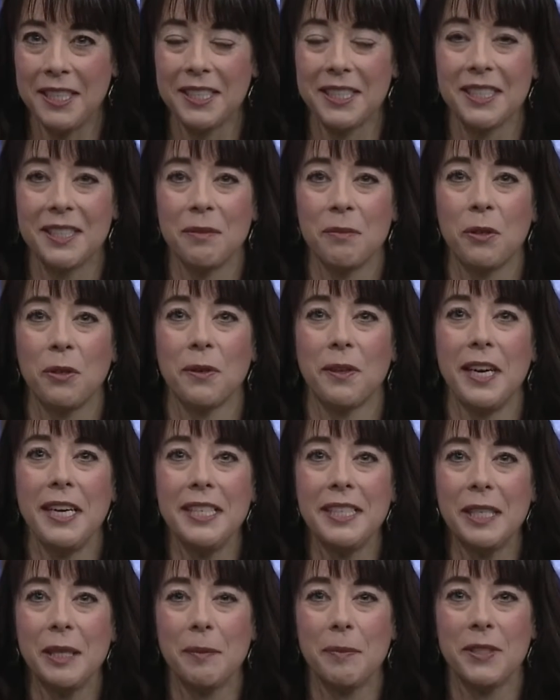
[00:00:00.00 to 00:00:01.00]
She has some
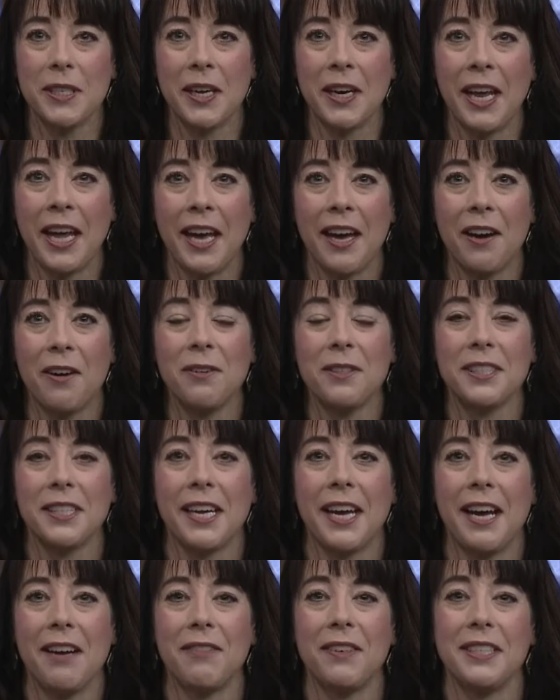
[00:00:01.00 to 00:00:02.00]
great tips on how to
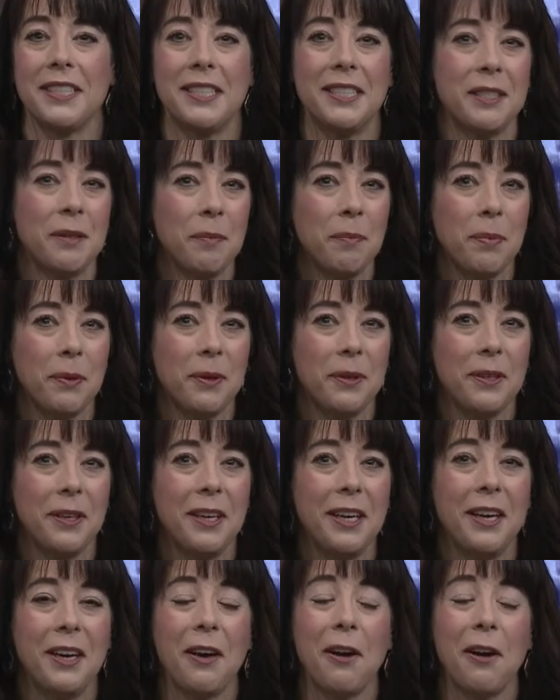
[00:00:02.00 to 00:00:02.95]
have a simple,